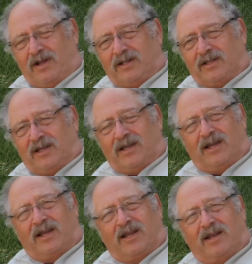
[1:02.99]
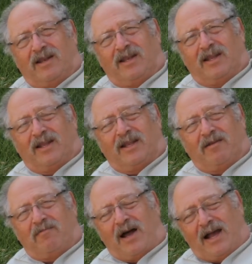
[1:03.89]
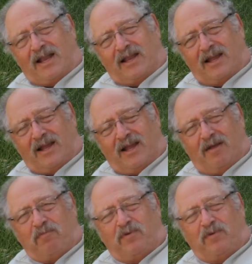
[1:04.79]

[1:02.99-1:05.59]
And uh, in, in my uh,